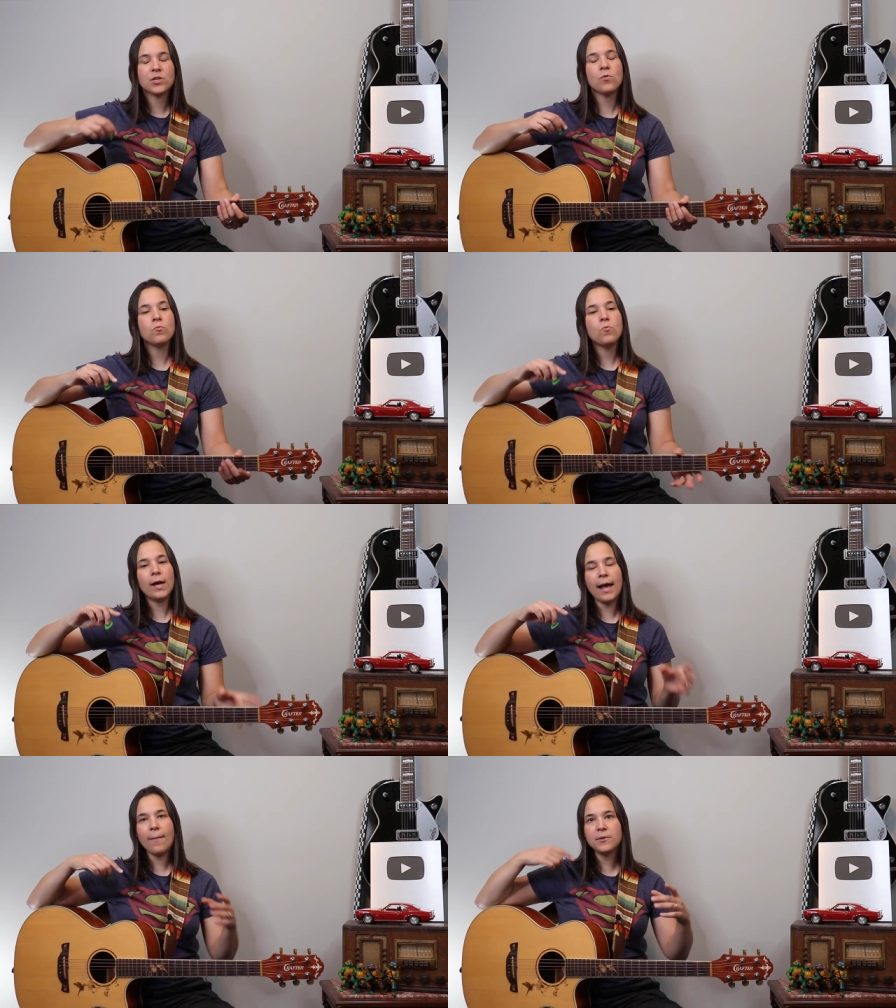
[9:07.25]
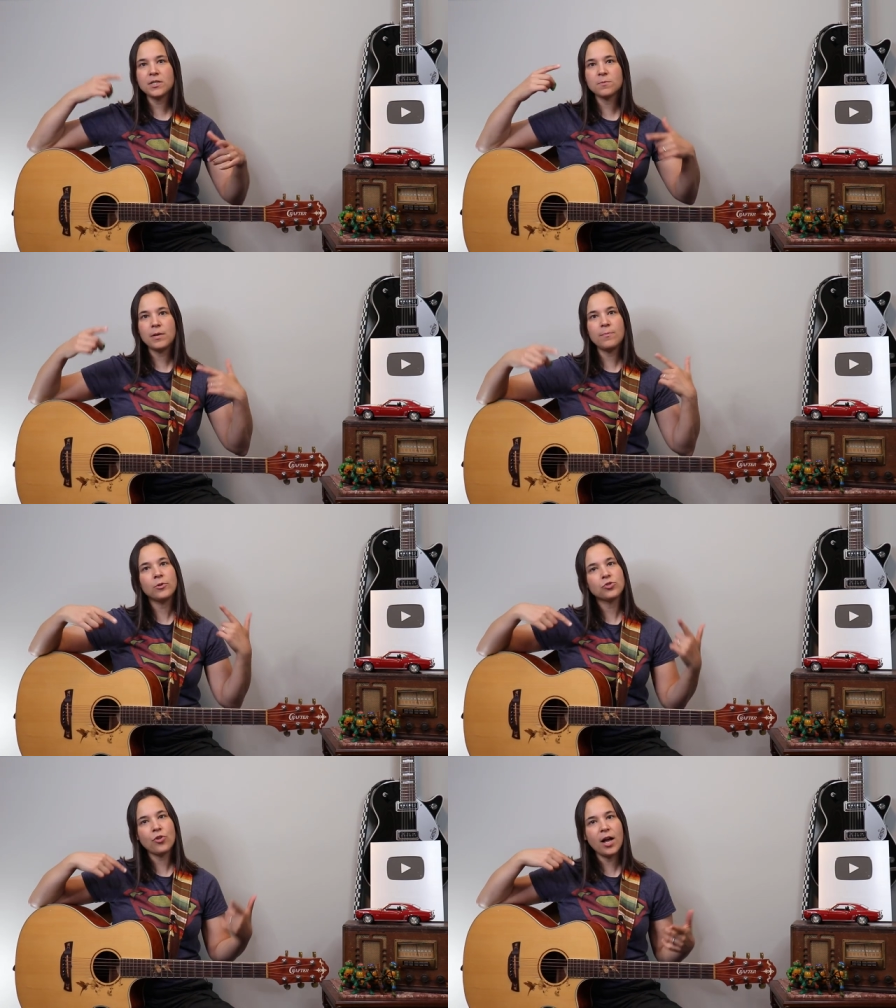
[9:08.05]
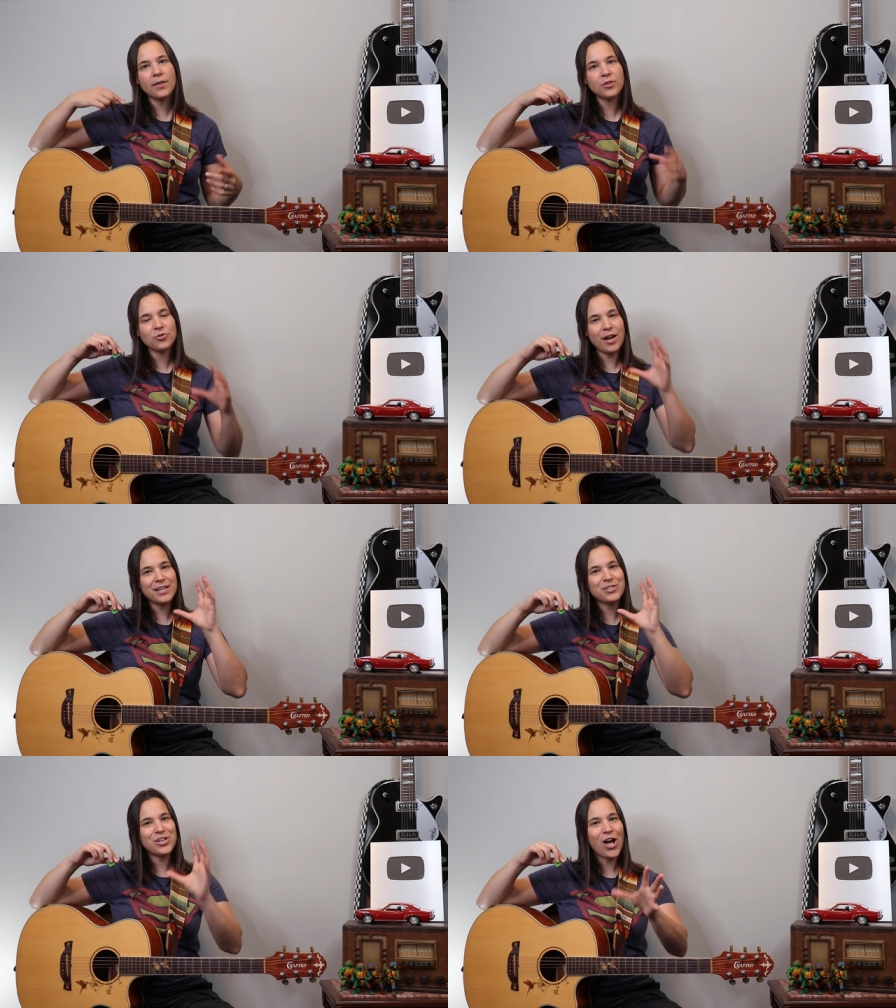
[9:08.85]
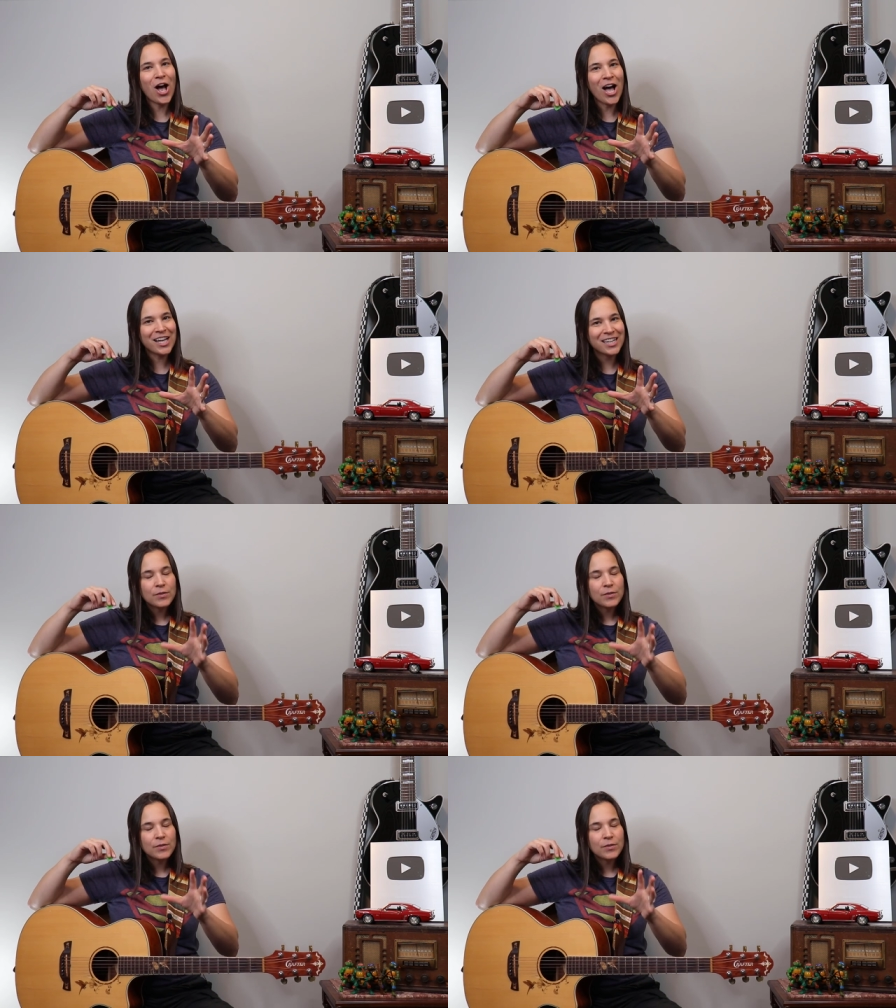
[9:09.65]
So what happens is people try, they'll try and talk,